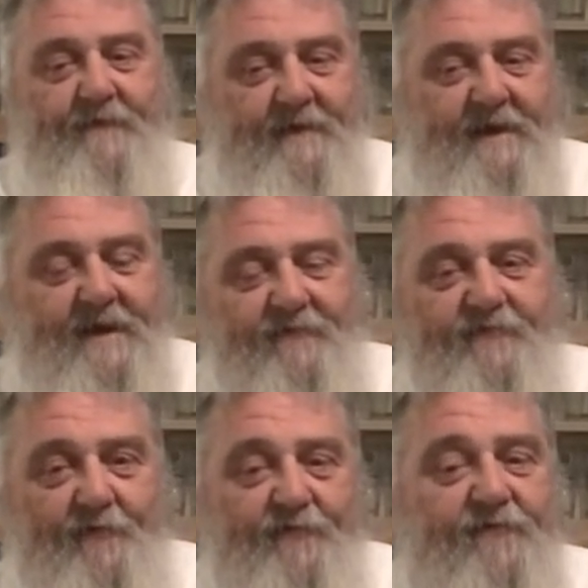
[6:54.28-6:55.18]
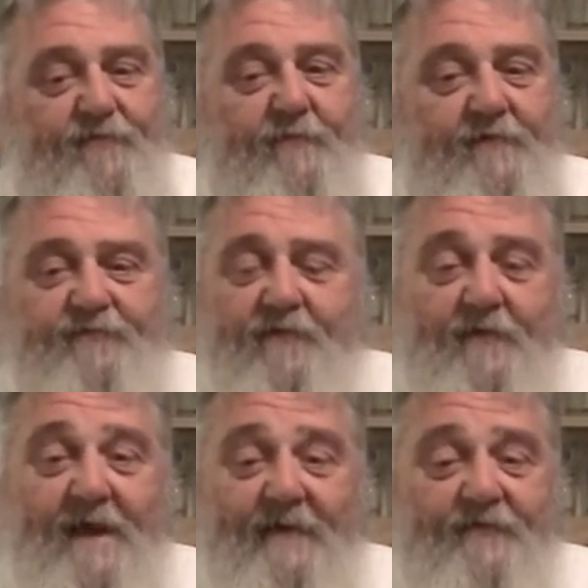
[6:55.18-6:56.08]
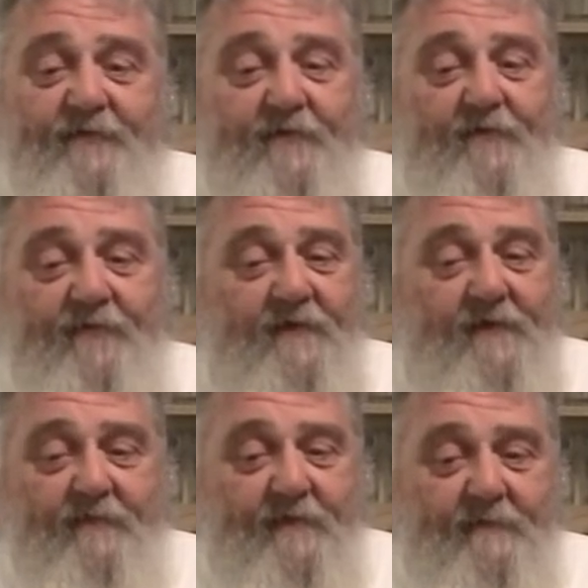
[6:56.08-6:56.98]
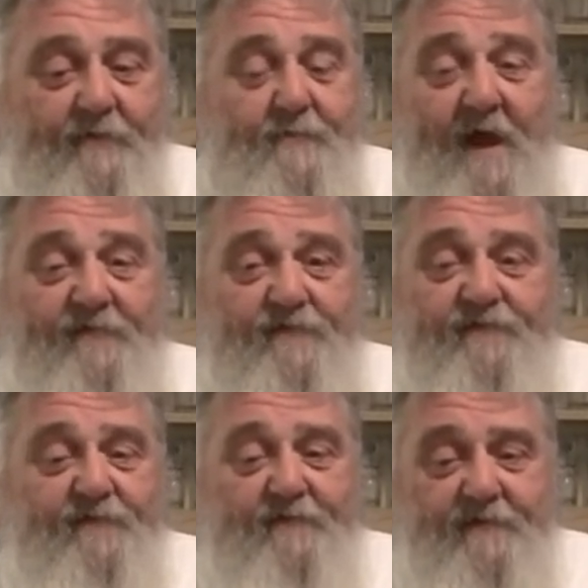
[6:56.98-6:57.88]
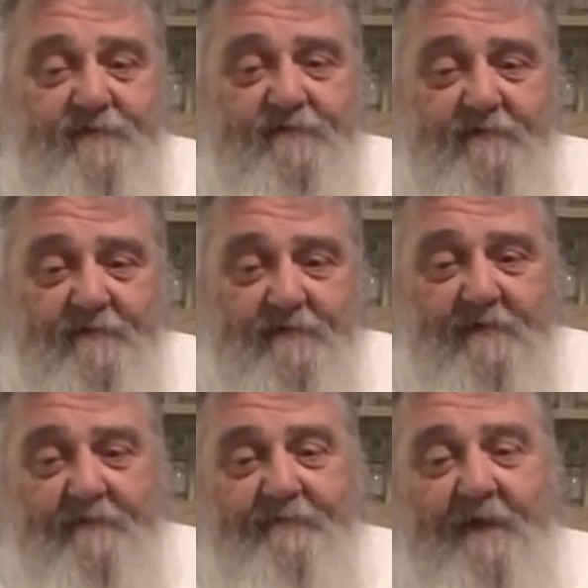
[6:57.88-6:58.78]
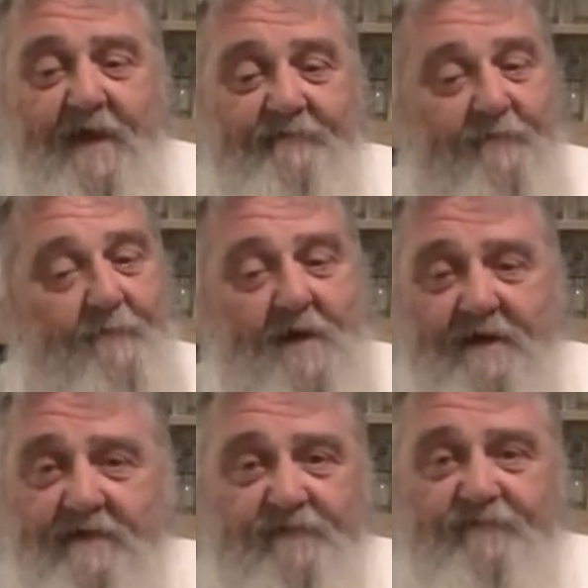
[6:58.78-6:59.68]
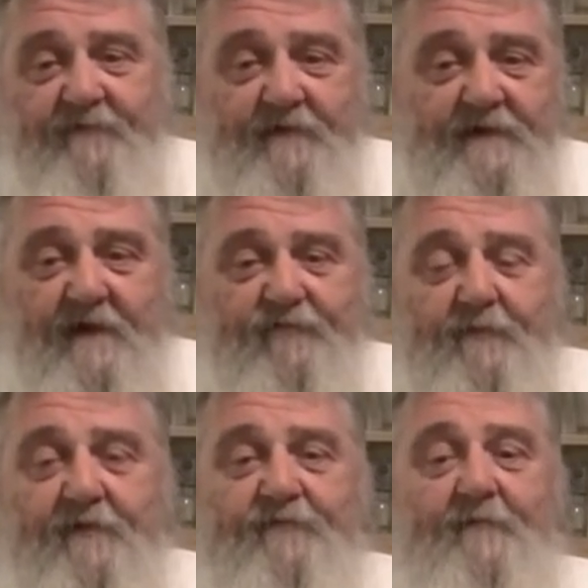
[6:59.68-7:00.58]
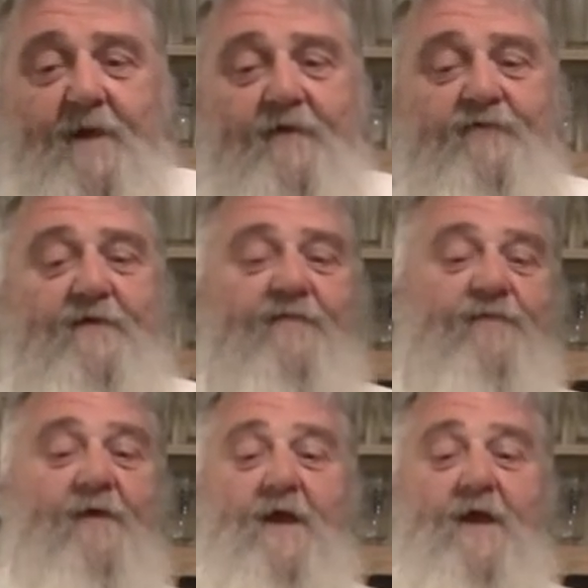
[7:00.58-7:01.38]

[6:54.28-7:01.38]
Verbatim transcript: he enjoys these beers too, and I do too. The Brewmaster series out of Vermont is very nice beers from Long Trail. So